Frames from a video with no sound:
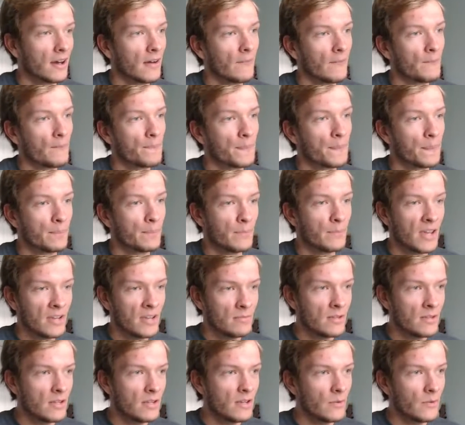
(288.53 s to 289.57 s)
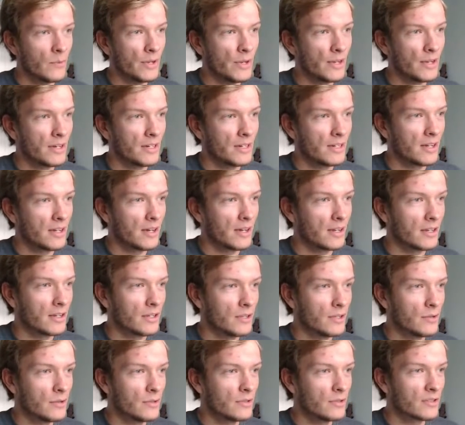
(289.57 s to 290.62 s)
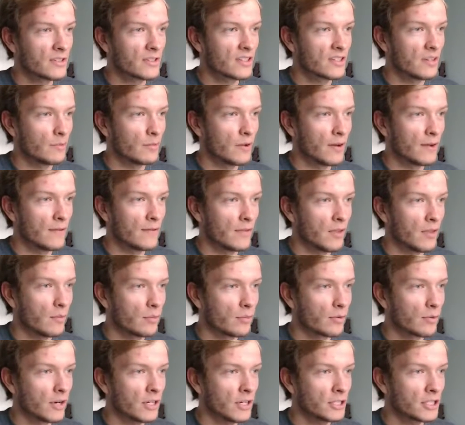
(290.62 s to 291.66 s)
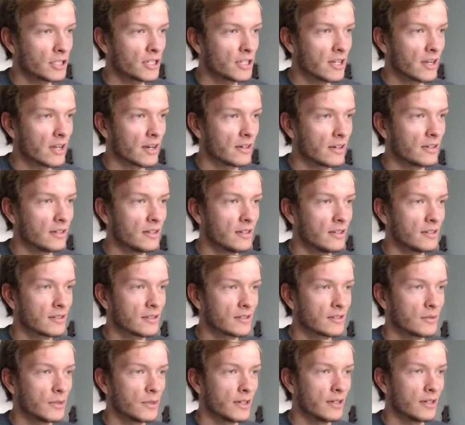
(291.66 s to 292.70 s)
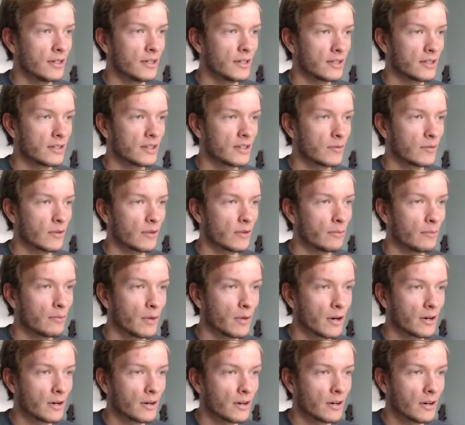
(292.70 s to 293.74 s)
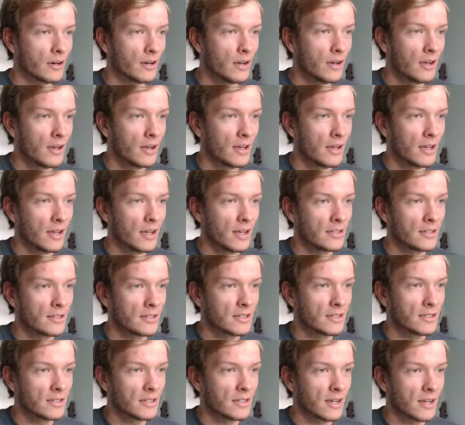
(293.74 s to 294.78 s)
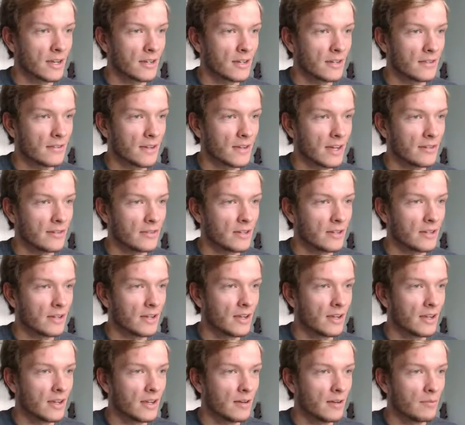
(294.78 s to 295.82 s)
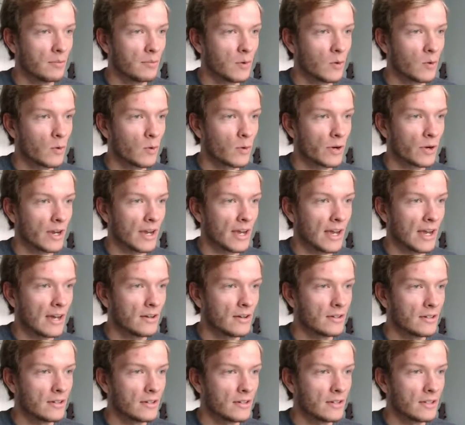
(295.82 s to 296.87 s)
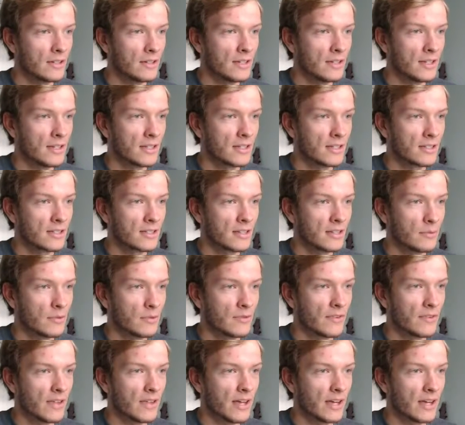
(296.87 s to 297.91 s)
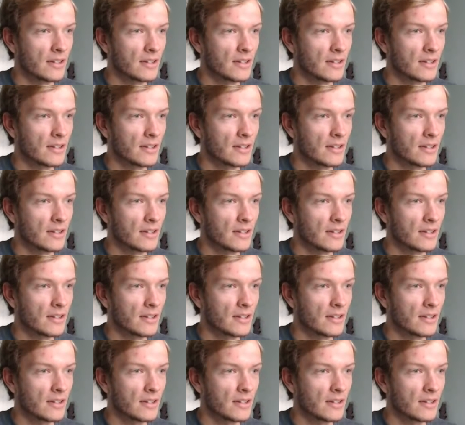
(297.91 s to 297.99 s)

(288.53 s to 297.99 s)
maybe we could use some of the brush techniques. We could get some of the marker and just kind of have it pouring out. You get some of that